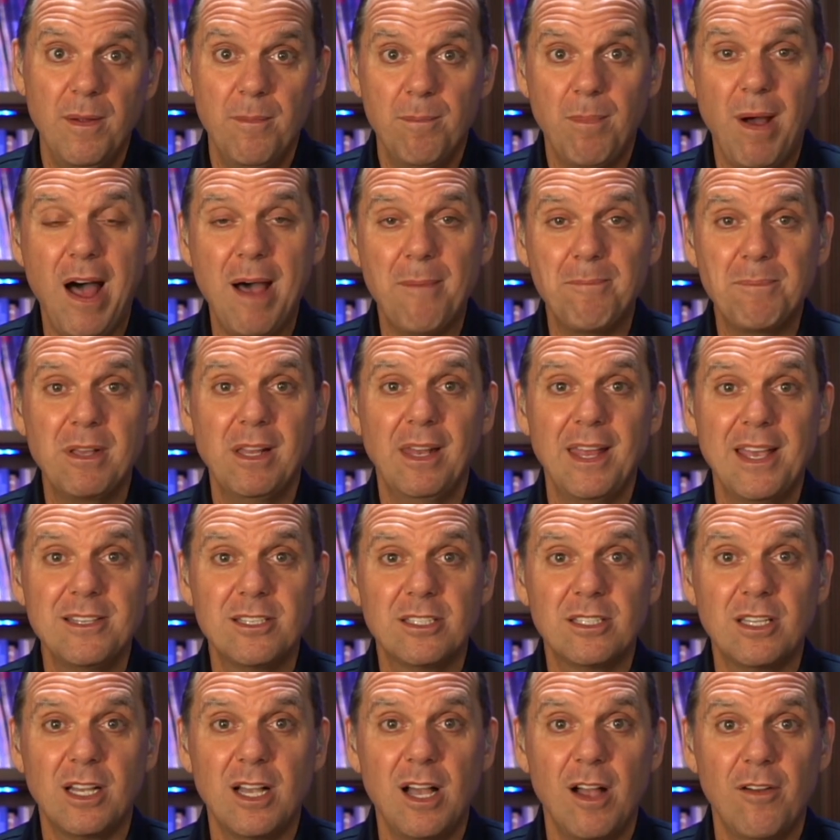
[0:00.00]

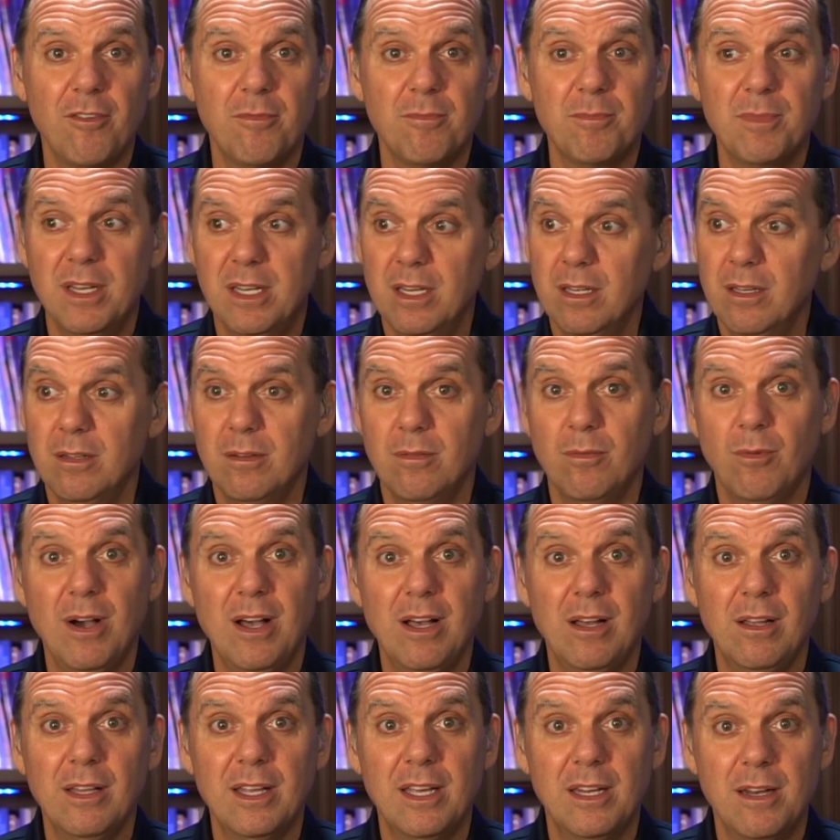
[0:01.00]
populates the government?
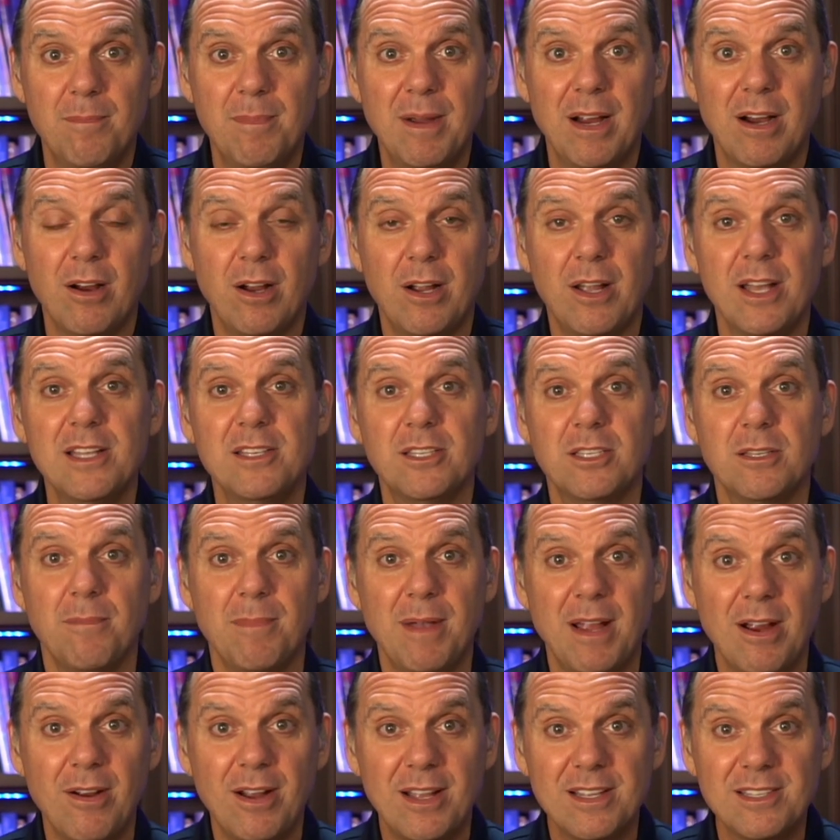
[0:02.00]
Well, in America, it's
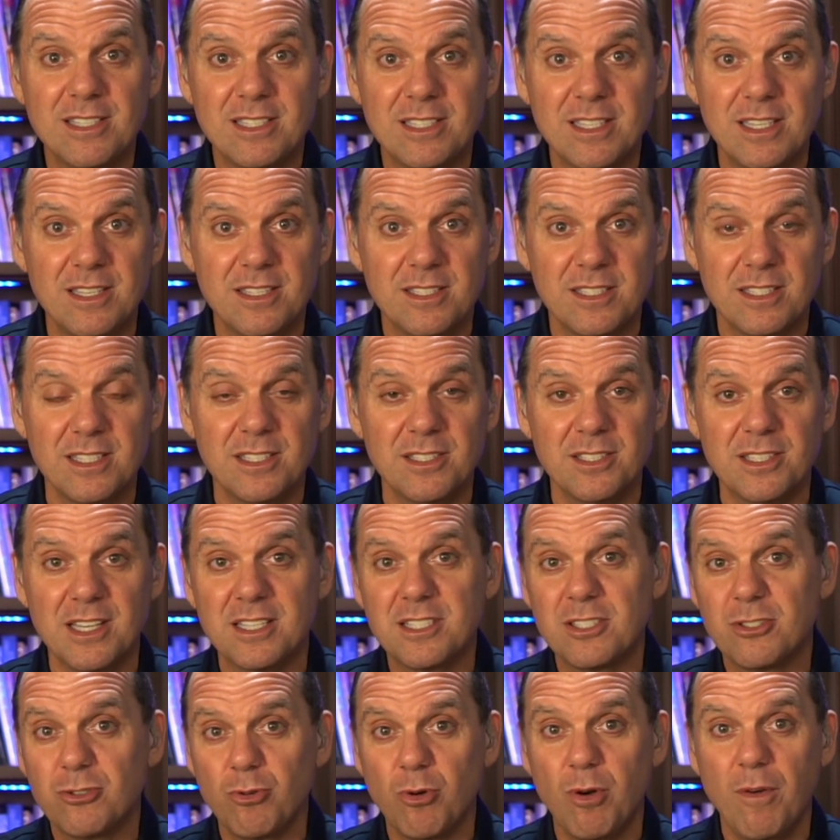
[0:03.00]
American citizens.
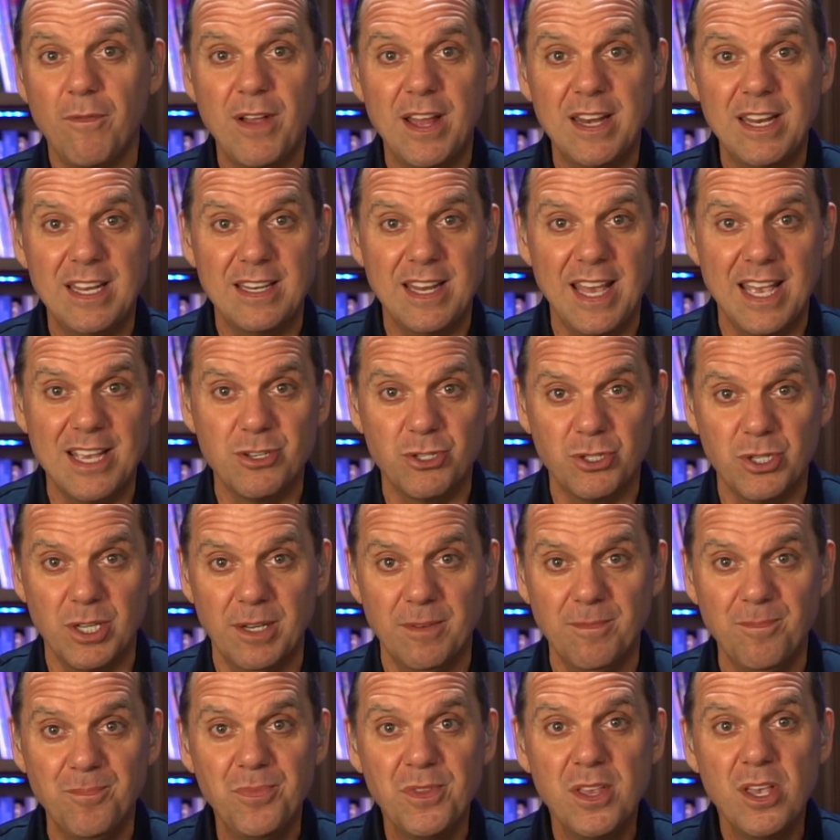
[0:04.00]
It's true of any nation.